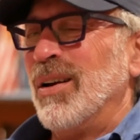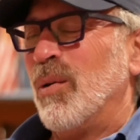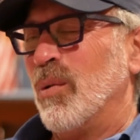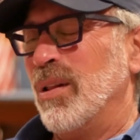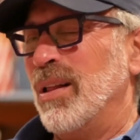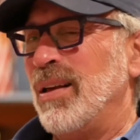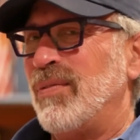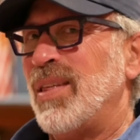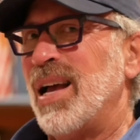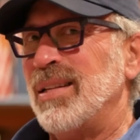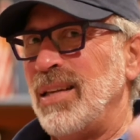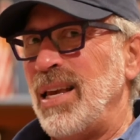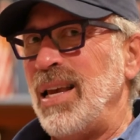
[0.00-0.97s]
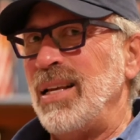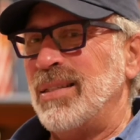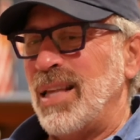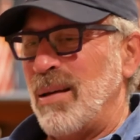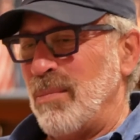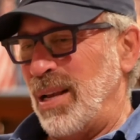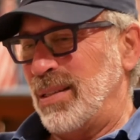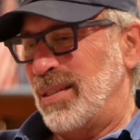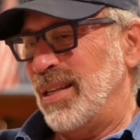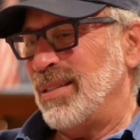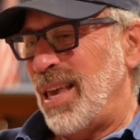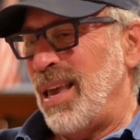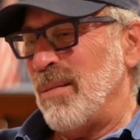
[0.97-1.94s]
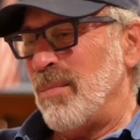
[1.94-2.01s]
Well, if that's east, that means
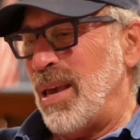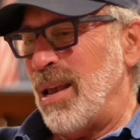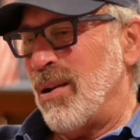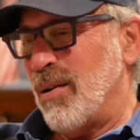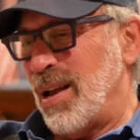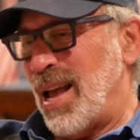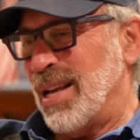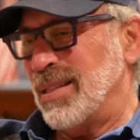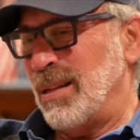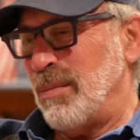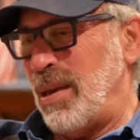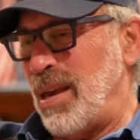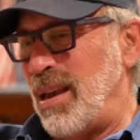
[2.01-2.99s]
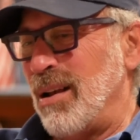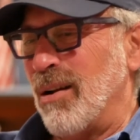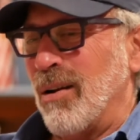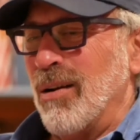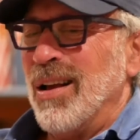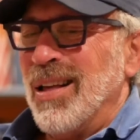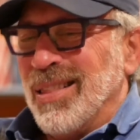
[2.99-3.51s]
this can't be here. It has to be here.